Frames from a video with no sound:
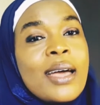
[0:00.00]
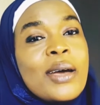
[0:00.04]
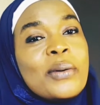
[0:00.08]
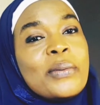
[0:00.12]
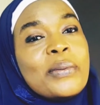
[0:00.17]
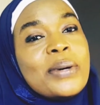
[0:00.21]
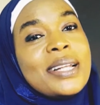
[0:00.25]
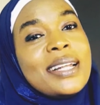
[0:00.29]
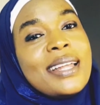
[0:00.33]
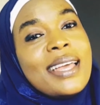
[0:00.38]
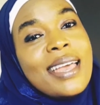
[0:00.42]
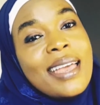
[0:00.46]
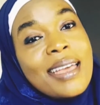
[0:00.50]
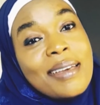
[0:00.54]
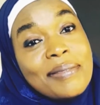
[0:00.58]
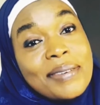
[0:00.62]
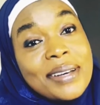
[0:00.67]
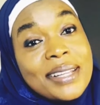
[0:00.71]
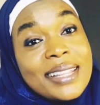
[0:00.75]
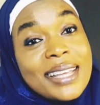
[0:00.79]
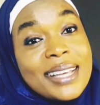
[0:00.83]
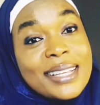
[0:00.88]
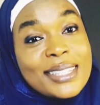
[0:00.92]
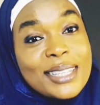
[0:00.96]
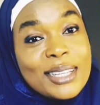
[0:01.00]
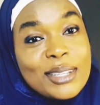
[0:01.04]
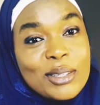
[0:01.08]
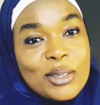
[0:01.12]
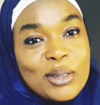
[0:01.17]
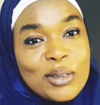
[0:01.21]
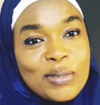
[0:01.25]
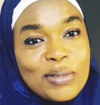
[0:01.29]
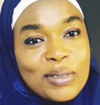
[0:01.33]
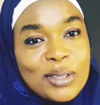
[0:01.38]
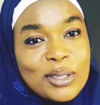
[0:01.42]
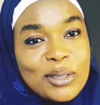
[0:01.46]
whenever there is a
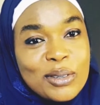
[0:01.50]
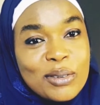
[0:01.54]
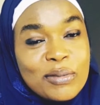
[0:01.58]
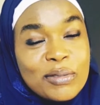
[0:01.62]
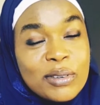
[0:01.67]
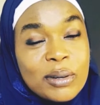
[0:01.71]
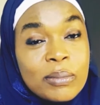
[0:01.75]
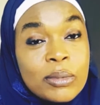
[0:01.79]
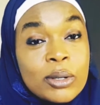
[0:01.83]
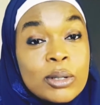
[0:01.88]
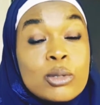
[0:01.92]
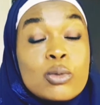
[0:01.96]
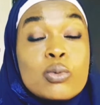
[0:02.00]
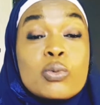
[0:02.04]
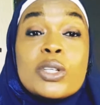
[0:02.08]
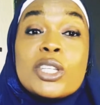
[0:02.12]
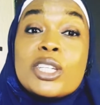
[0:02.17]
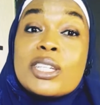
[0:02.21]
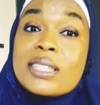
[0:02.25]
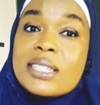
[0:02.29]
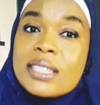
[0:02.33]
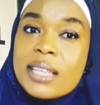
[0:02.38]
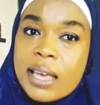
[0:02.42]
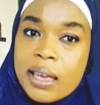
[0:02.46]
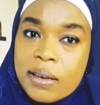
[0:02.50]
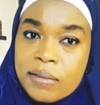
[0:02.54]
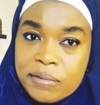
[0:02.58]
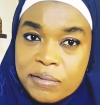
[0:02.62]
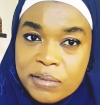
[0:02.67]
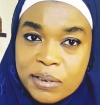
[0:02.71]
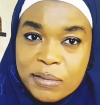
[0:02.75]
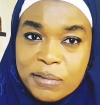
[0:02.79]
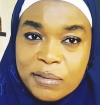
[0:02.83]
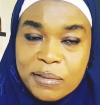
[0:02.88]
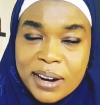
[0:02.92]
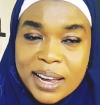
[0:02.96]
new video from us, which is
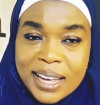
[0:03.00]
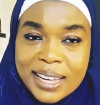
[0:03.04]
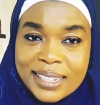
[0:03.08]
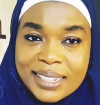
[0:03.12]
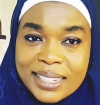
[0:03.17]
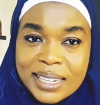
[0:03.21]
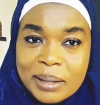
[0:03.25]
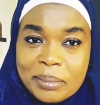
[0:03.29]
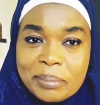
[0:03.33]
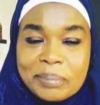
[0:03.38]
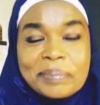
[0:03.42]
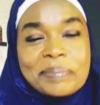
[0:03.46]
every Friday.